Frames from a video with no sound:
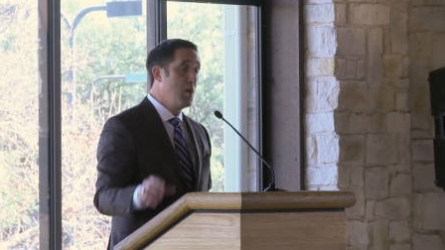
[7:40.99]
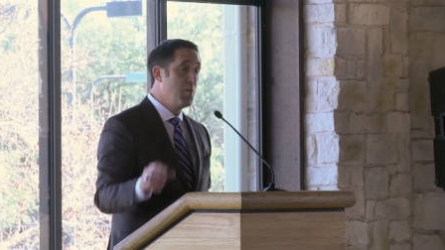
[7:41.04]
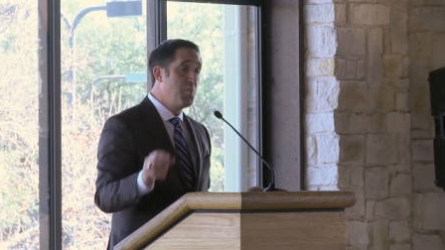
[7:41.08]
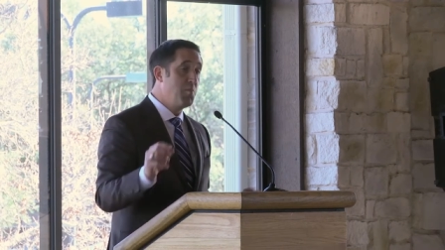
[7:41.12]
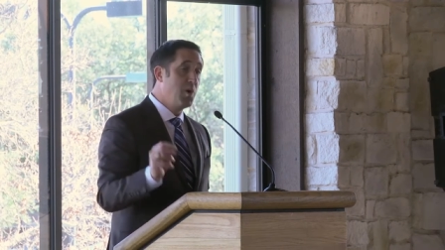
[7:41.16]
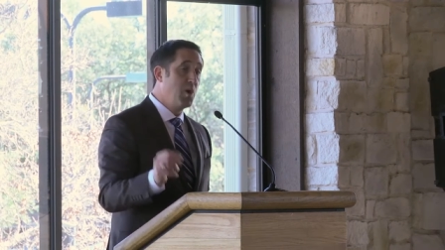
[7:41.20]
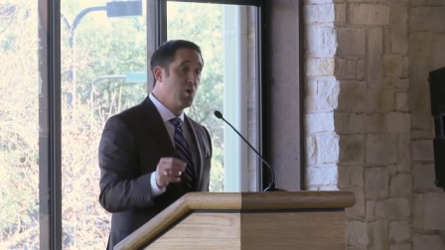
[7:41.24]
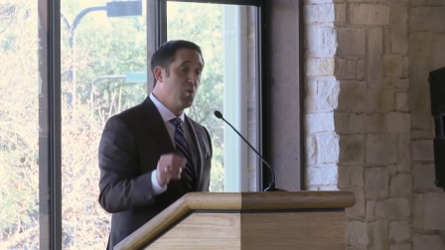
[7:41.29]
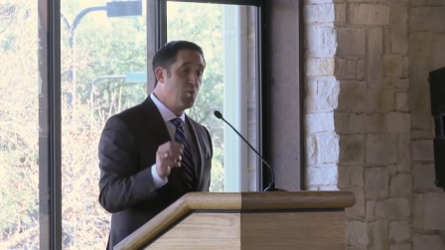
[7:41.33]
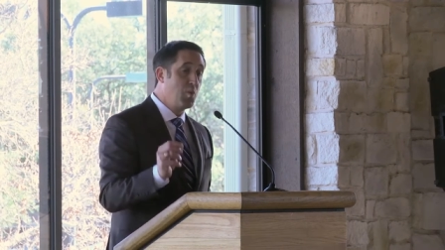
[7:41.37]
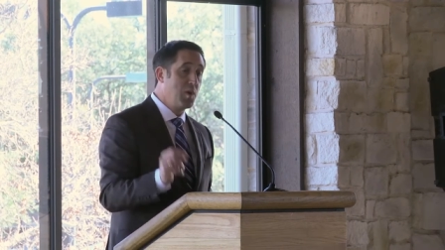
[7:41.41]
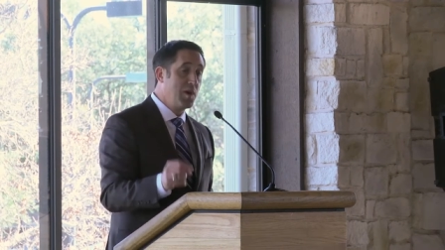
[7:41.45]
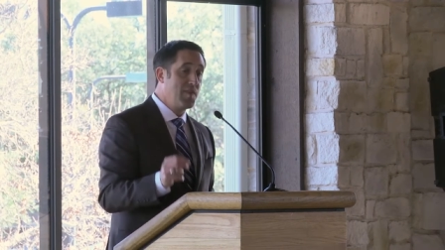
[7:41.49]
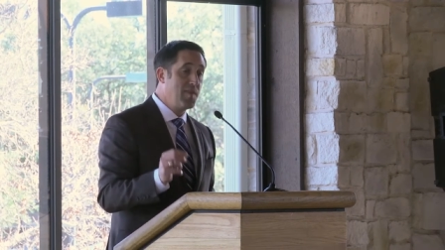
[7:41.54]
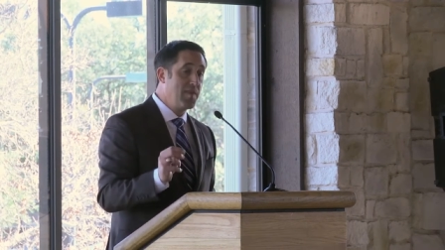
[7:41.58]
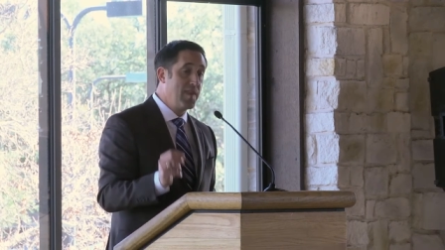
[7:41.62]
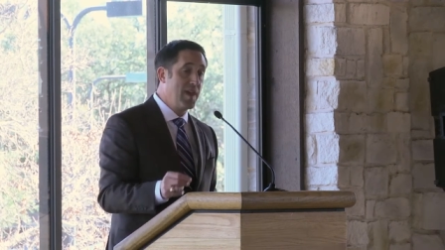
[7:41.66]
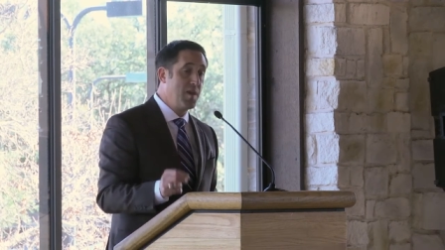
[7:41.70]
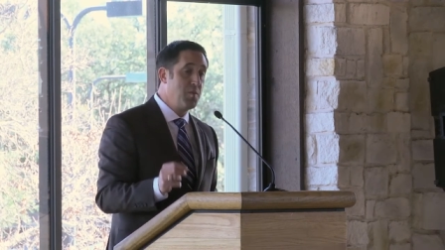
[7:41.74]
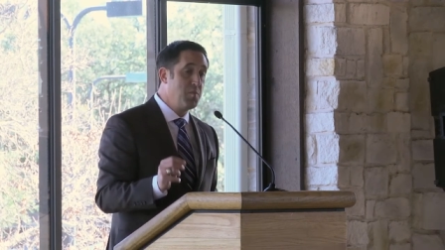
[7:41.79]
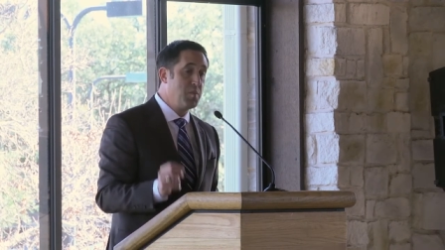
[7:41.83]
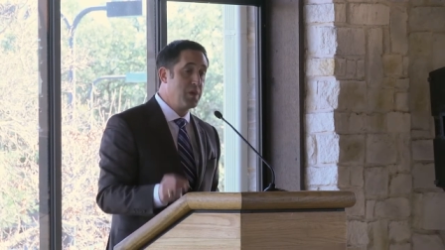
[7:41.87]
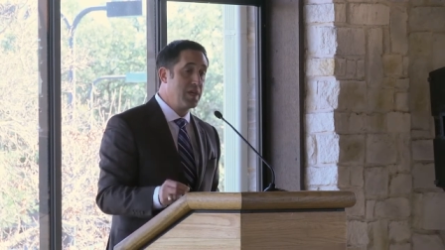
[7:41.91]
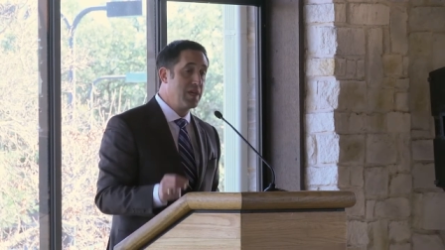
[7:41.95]
But with
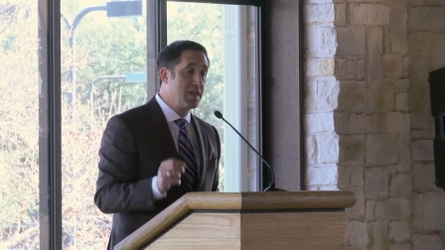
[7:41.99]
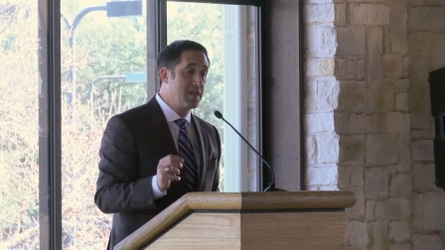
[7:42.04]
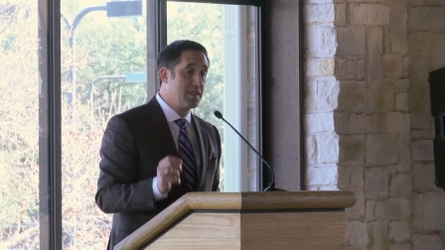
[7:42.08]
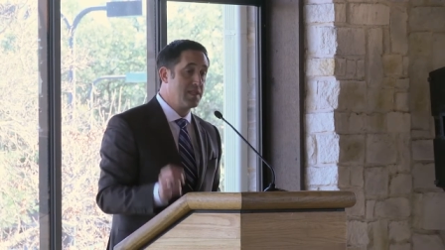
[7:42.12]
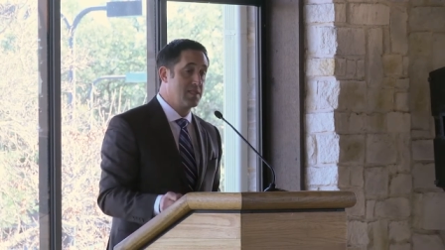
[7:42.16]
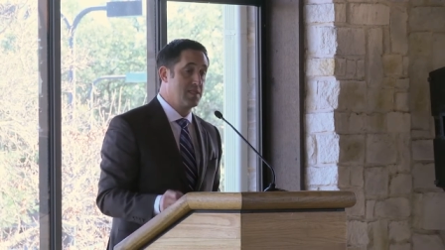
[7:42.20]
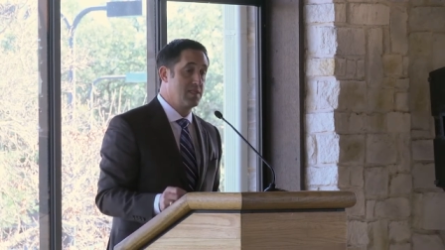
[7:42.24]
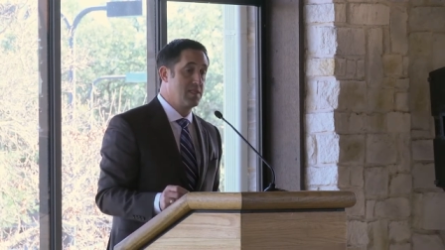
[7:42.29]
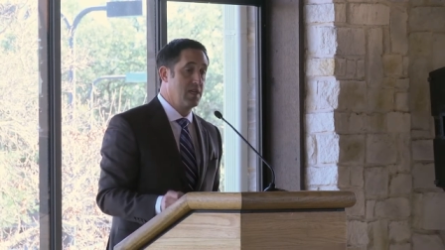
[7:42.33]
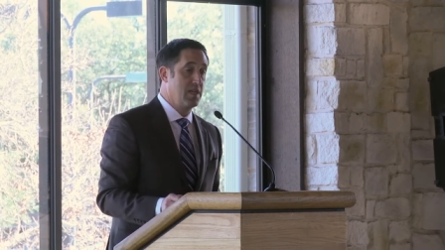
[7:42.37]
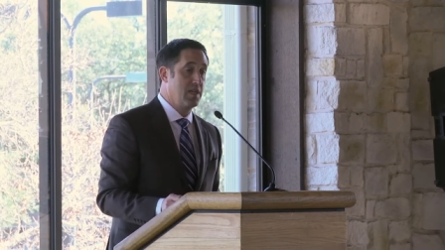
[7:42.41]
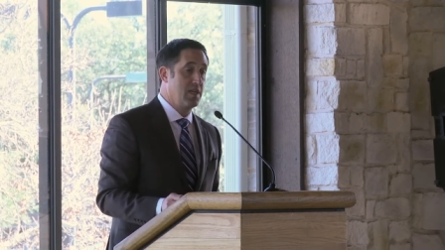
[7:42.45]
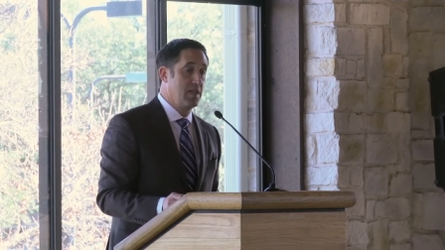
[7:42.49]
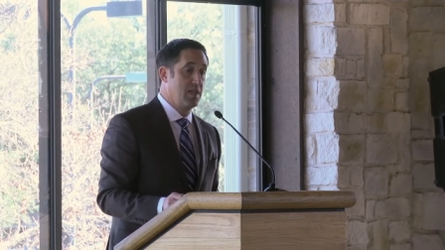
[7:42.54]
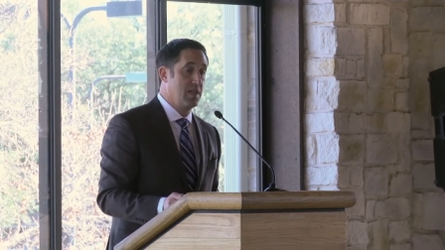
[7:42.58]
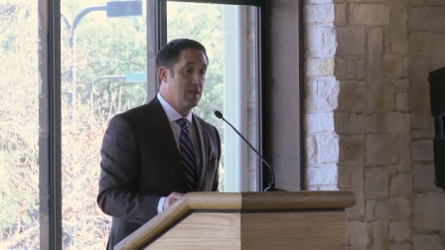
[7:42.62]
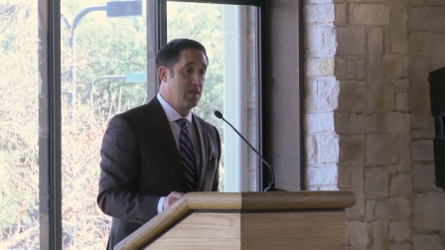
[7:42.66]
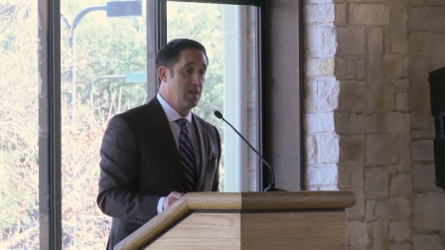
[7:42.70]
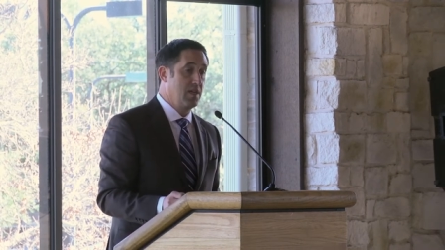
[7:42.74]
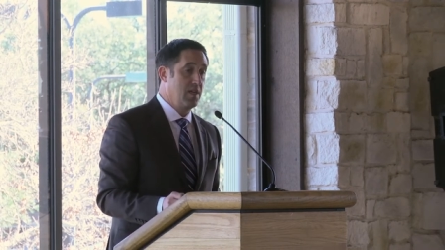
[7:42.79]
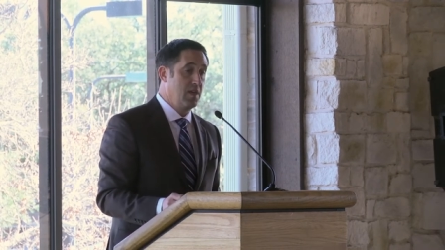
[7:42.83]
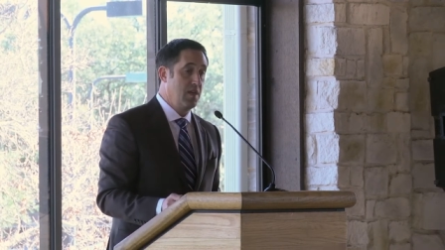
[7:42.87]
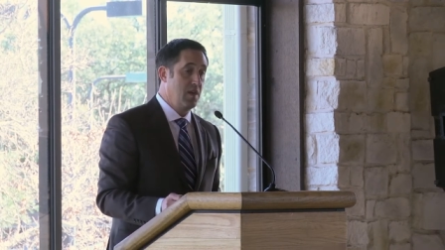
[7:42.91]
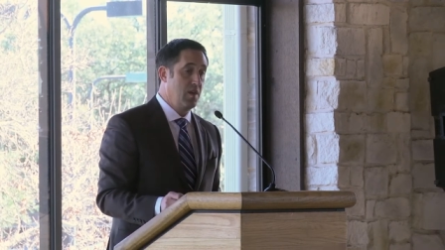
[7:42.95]
that being
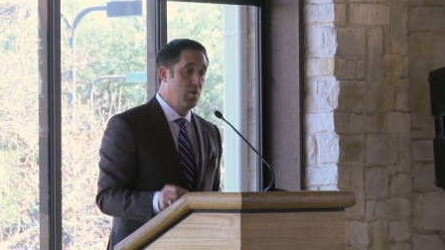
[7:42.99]
said,